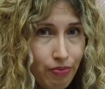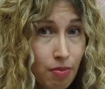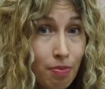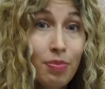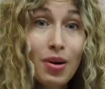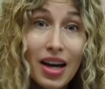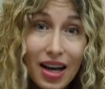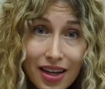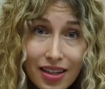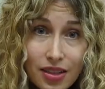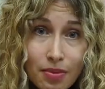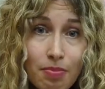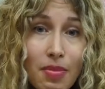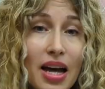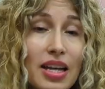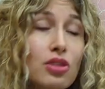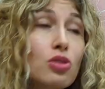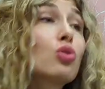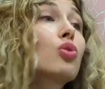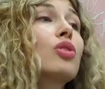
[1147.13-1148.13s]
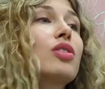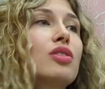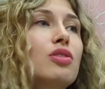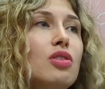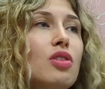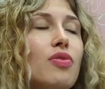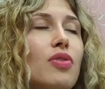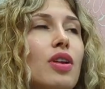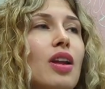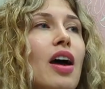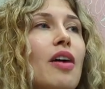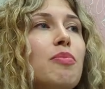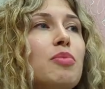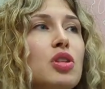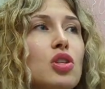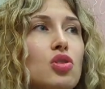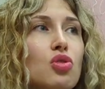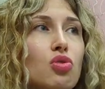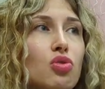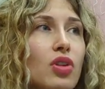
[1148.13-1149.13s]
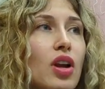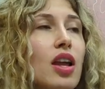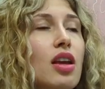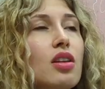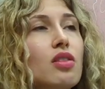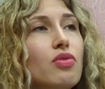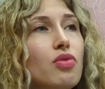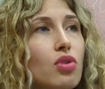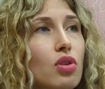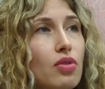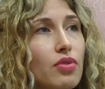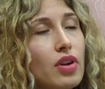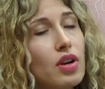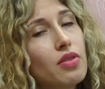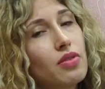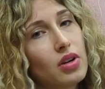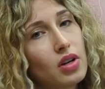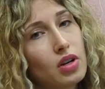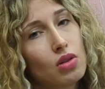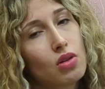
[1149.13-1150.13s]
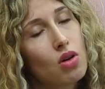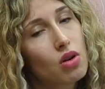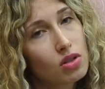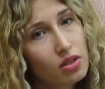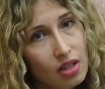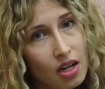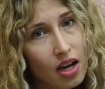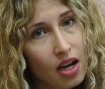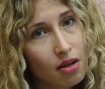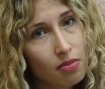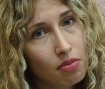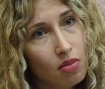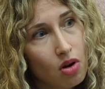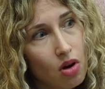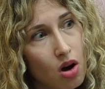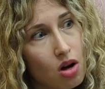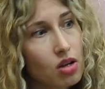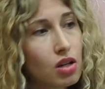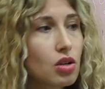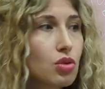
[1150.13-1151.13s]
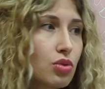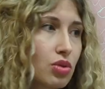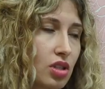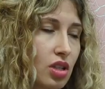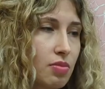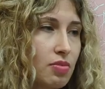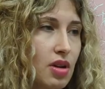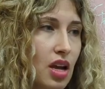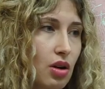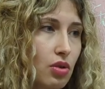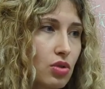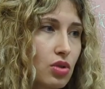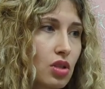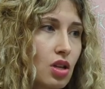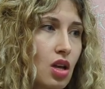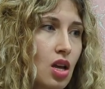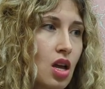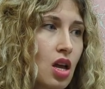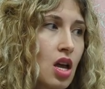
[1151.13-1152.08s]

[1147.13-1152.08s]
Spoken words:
But my story is different. I've been trained for a very long time on acoustic pianos.